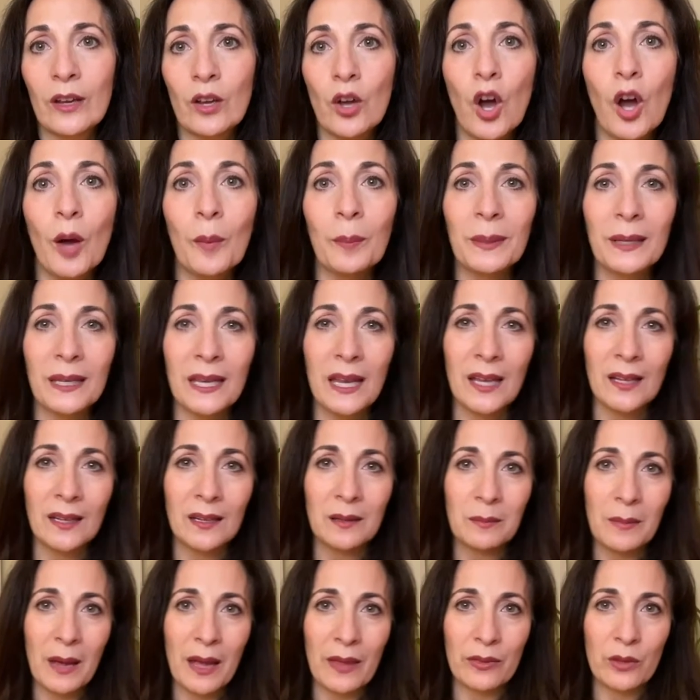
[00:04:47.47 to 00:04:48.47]
complicated
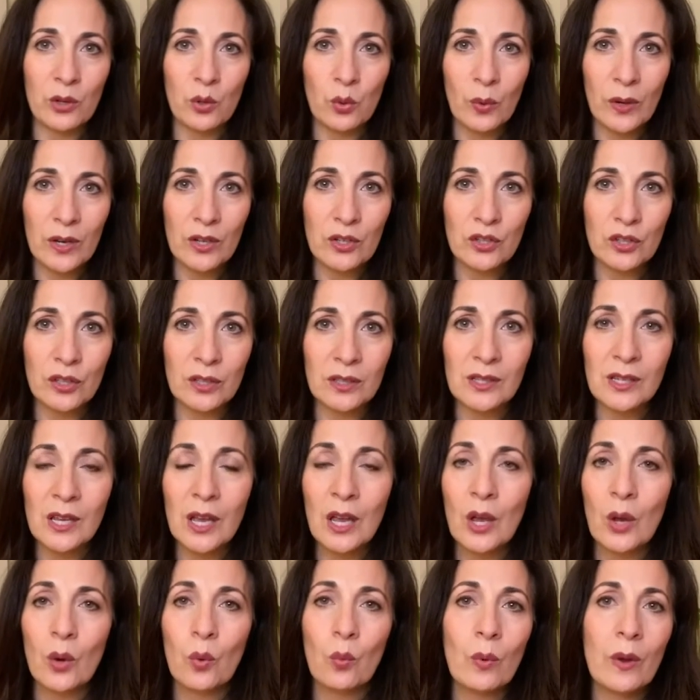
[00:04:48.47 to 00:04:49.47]
math equations
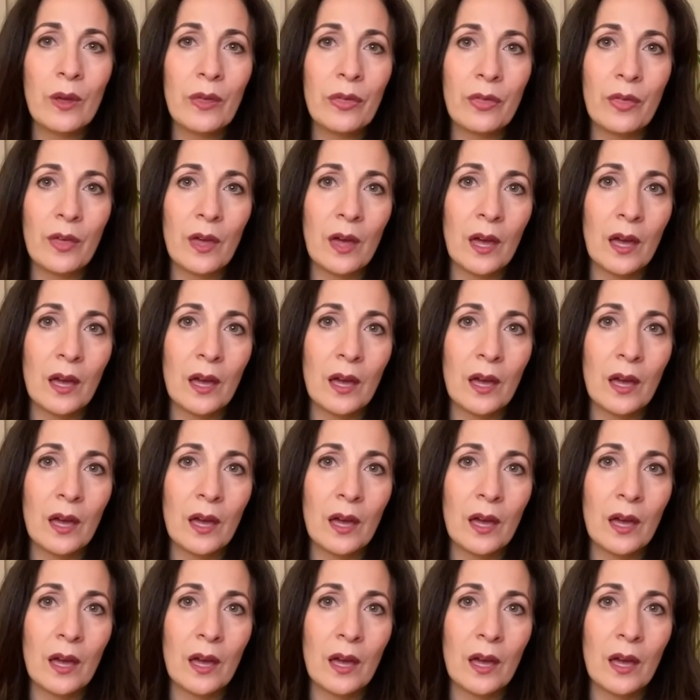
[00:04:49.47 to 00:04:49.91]
with